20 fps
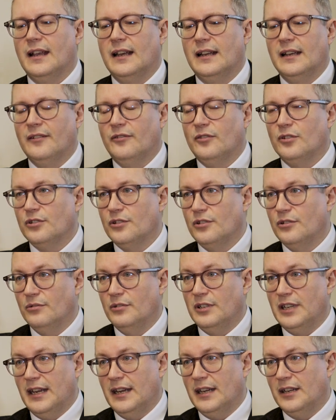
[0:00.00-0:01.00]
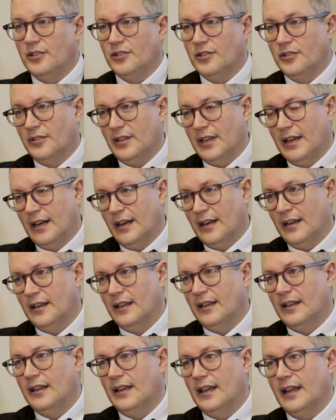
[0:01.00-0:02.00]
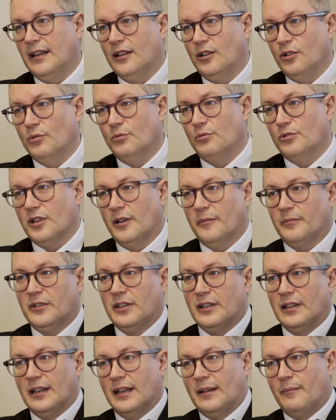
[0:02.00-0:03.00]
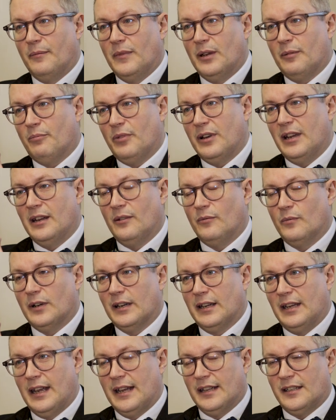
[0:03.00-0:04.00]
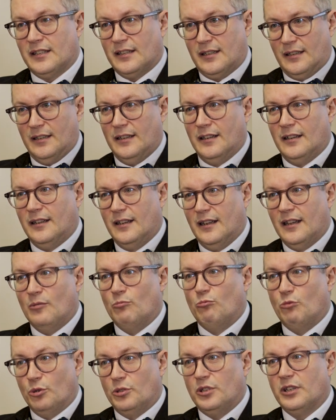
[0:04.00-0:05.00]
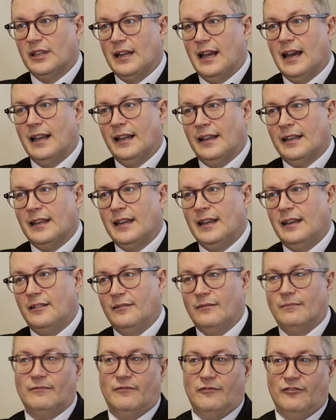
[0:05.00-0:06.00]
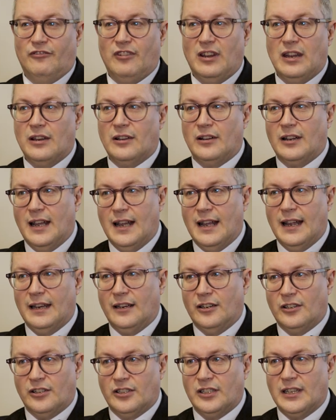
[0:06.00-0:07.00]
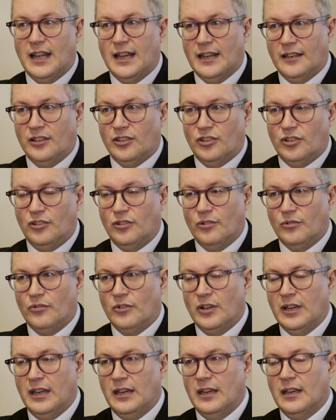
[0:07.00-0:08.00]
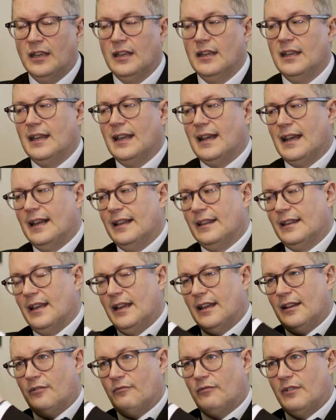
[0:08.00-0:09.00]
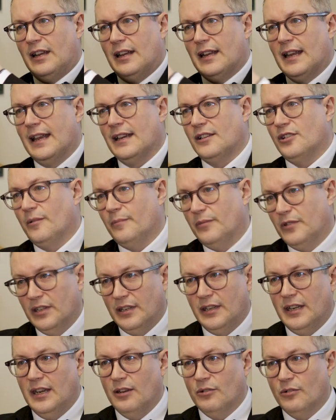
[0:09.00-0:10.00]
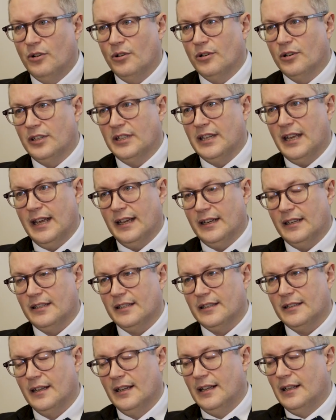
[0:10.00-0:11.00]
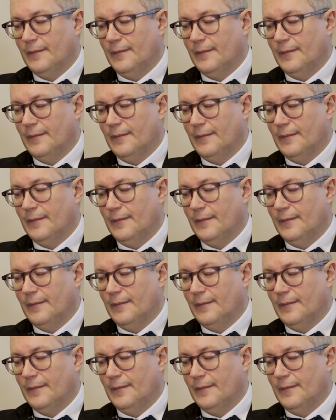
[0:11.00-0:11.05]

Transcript: And if there's no danger there, it goes up the limbic brain where it gets emotionality, fear, anger, sadness, joy, and then relays up to the neocortex.